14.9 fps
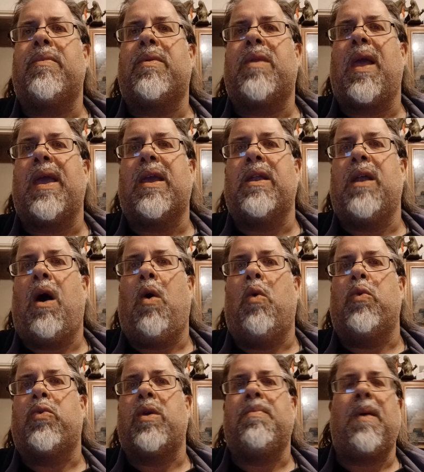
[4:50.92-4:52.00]
taken
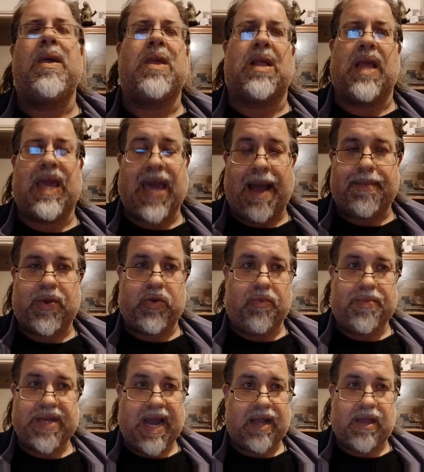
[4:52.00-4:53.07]
hold. It's basically capture
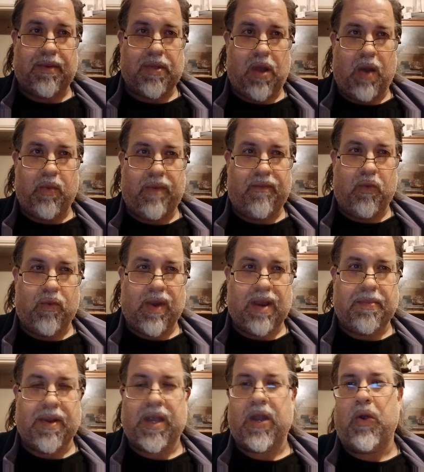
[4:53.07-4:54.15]
objectives like we've already
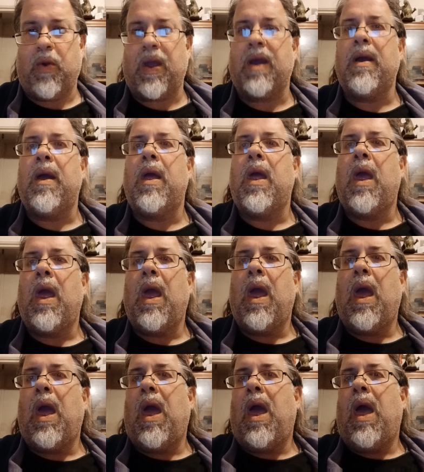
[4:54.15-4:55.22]
been doing.
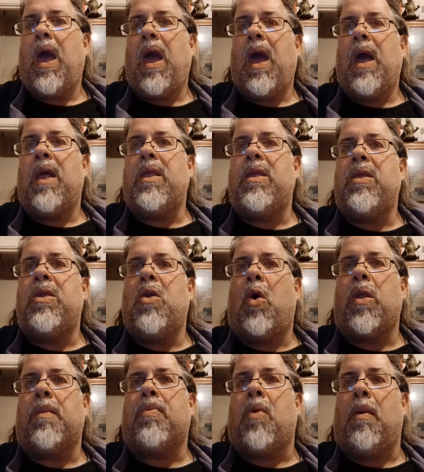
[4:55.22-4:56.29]

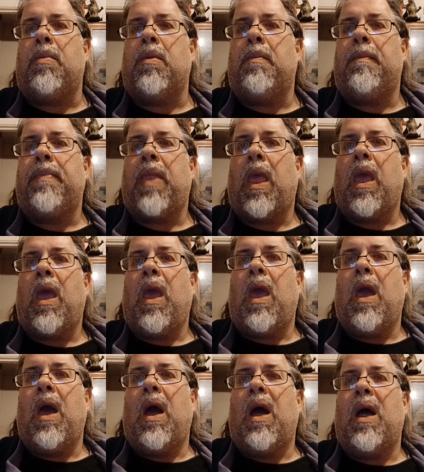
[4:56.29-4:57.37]
Not a problem.
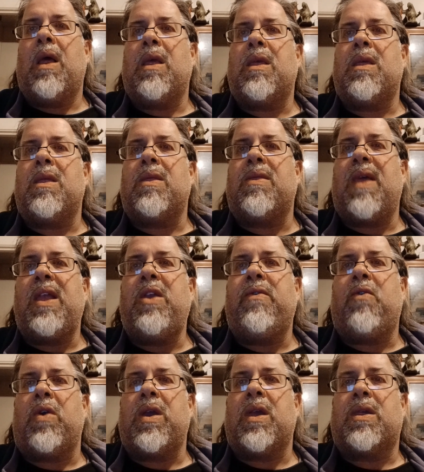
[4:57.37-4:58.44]
Then you've
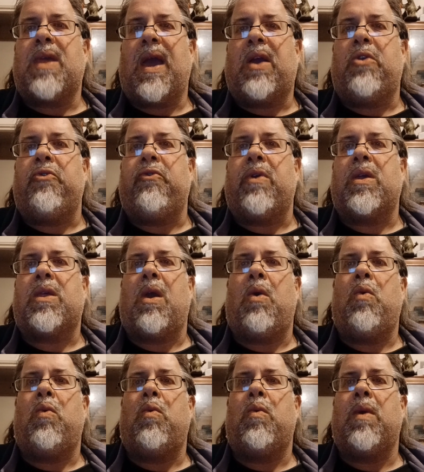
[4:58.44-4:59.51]
got your secondary.
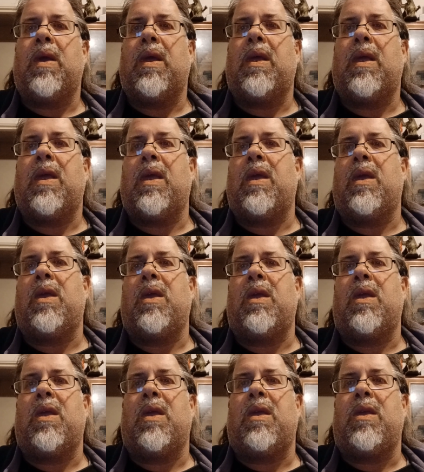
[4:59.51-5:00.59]
So
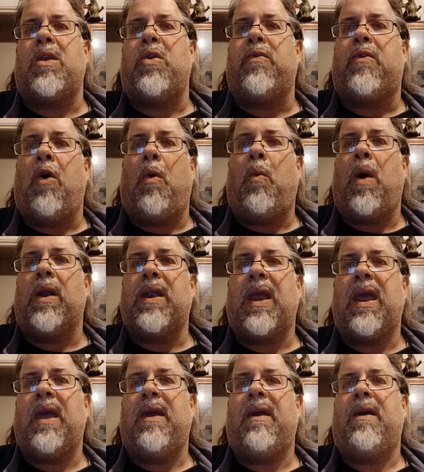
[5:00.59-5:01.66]
you've got one
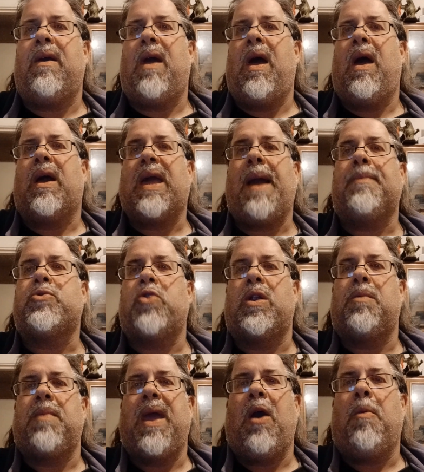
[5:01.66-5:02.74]
here, capture
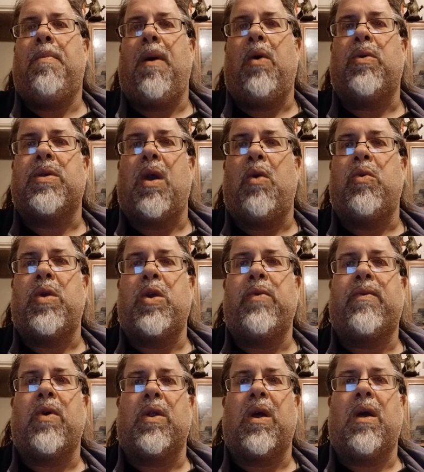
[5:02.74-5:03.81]
enemy outpost. So you've
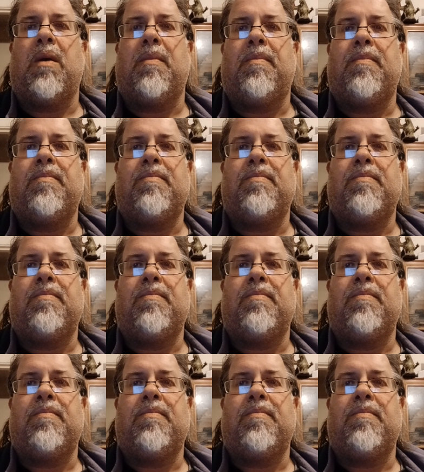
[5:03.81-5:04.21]
got to